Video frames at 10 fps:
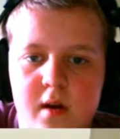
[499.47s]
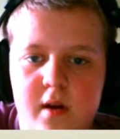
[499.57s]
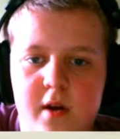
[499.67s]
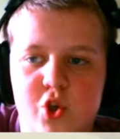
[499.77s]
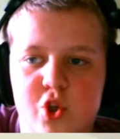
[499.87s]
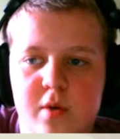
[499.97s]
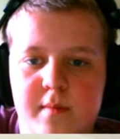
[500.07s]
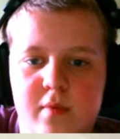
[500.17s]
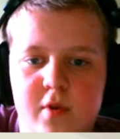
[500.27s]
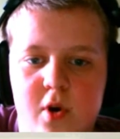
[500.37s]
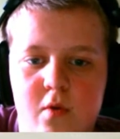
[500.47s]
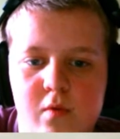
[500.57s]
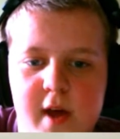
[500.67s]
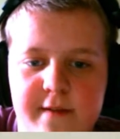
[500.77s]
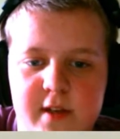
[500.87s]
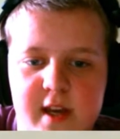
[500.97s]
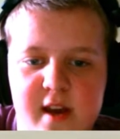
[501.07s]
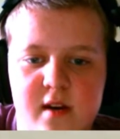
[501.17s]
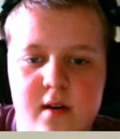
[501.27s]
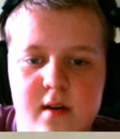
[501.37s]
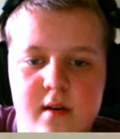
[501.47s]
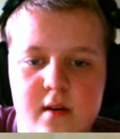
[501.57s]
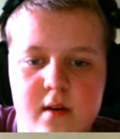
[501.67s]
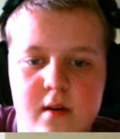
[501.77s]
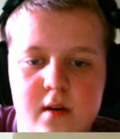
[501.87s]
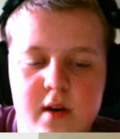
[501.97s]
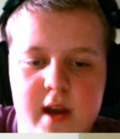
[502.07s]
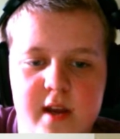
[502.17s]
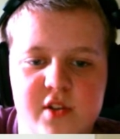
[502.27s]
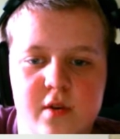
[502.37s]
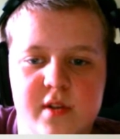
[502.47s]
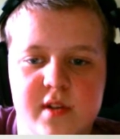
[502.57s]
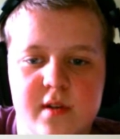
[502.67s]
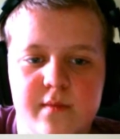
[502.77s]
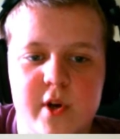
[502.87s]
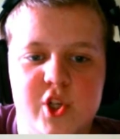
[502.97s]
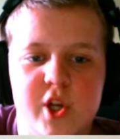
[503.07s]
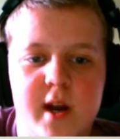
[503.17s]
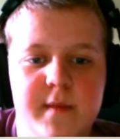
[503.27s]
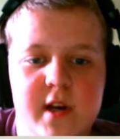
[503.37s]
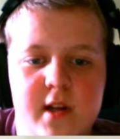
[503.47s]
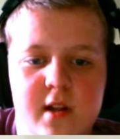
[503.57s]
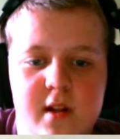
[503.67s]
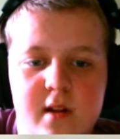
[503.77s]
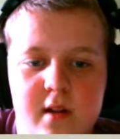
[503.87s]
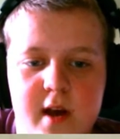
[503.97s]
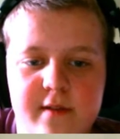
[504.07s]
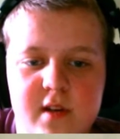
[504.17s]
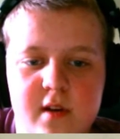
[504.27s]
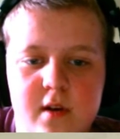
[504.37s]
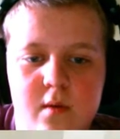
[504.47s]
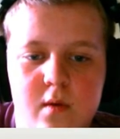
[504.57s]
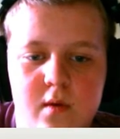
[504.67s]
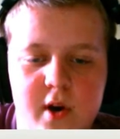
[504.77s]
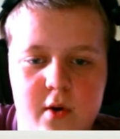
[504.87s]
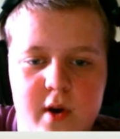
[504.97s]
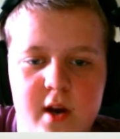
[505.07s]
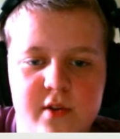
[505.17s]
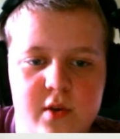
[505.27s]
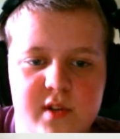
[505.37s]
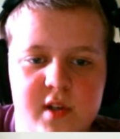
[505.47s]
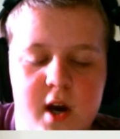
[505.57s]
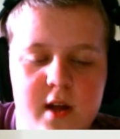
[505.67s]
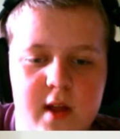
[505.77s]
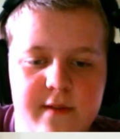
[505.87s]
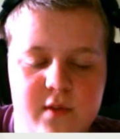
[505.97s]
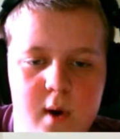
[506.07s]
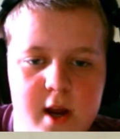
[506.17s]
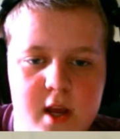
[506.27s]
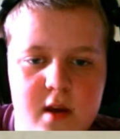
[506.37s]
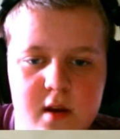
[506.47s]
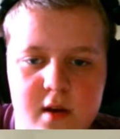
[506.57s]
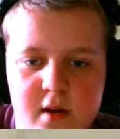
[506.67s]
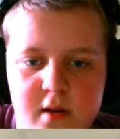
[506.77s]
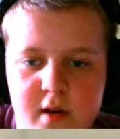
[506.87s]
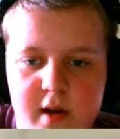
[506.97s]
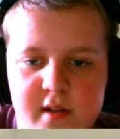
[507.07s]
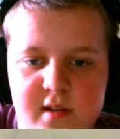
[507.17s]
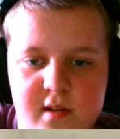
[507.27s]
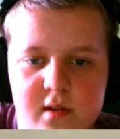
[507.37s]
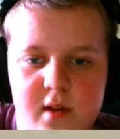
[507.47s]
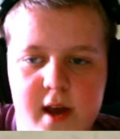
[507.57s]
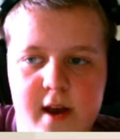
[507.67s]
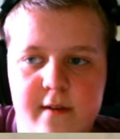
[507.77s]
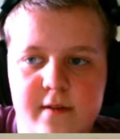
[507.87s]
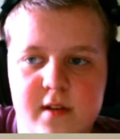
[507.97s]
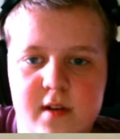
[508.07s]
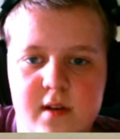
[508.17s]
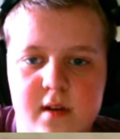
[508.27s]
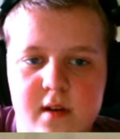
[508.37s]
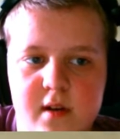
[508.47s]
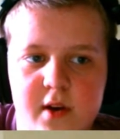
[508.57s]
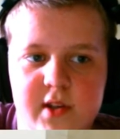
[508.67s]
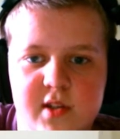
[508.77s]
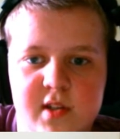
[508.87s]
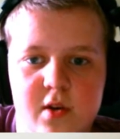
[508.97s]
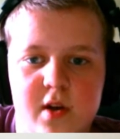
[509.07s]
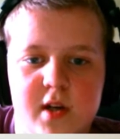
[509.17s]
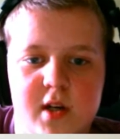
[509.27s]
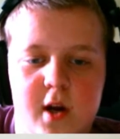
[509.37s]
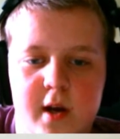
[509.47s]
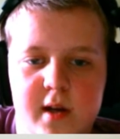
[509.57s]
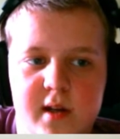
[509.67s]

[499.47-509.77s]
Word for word: It should go left again. Okay, Have you so, noticed? Wait, shut up. Left? Right. No, okay, no, so it's not left, right. It's left. Okay, so you can talk.